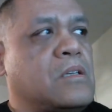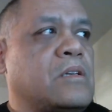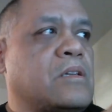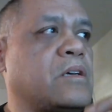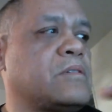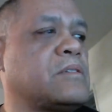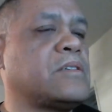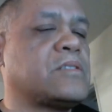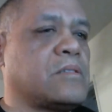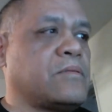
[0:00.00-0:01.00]
And how that
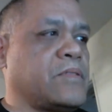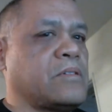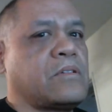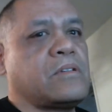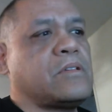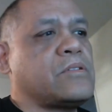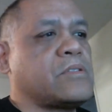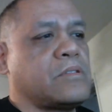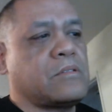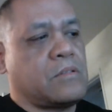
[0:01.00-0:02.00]
leads to the final
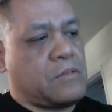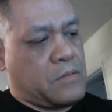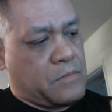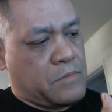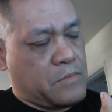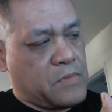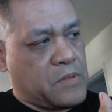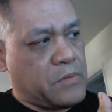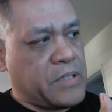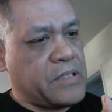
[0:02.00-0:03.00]
conclusion
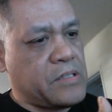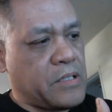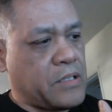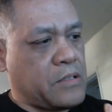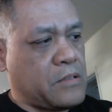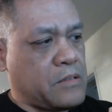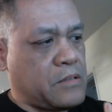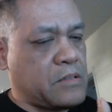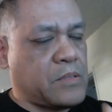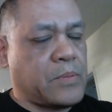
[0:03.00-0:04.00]
of what he said
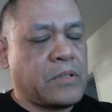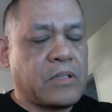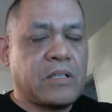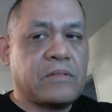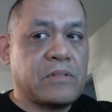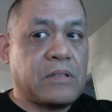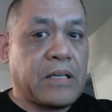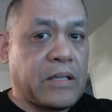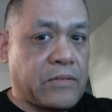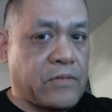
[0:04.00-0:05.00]
the Spirit gives
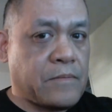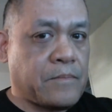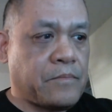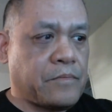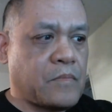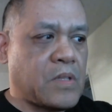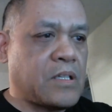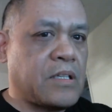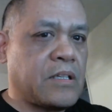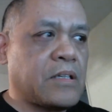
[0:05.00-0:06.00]
life. And
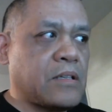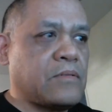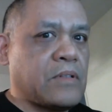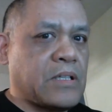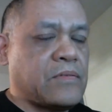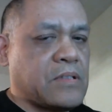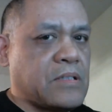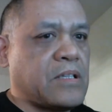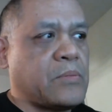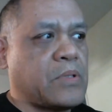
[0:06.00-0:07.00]
he didn't give life to
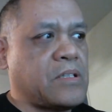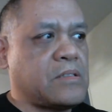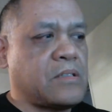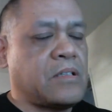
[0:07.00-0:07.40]
them because